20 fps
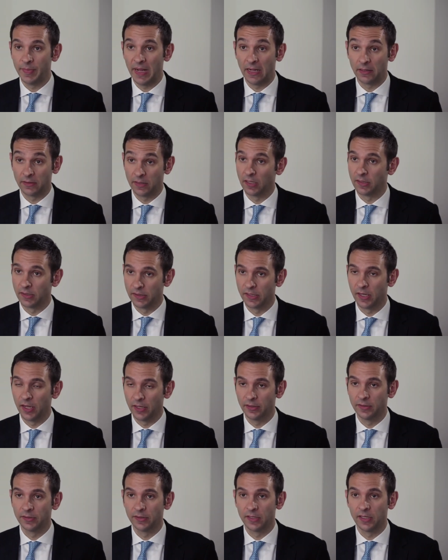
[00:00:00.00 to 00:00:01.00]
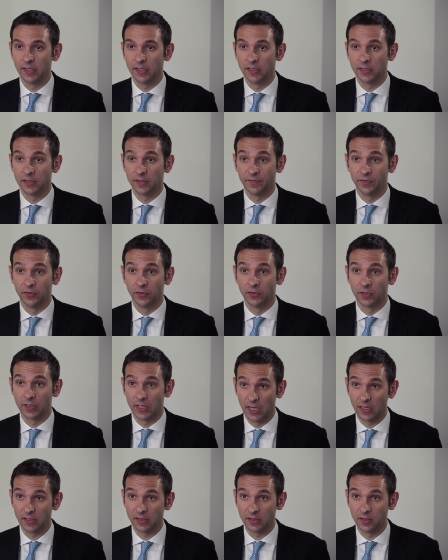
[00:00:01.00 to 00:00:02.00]
about uncertainties for
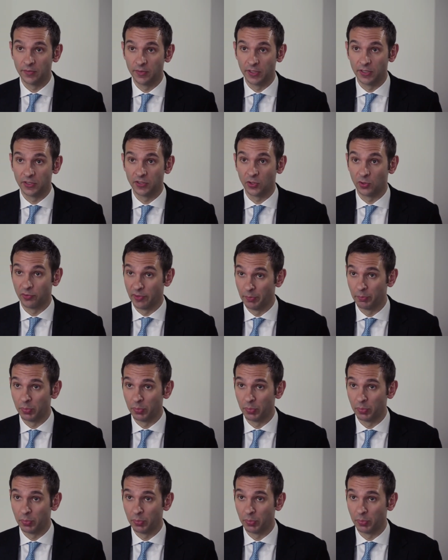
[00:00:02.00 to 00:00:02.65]
customers or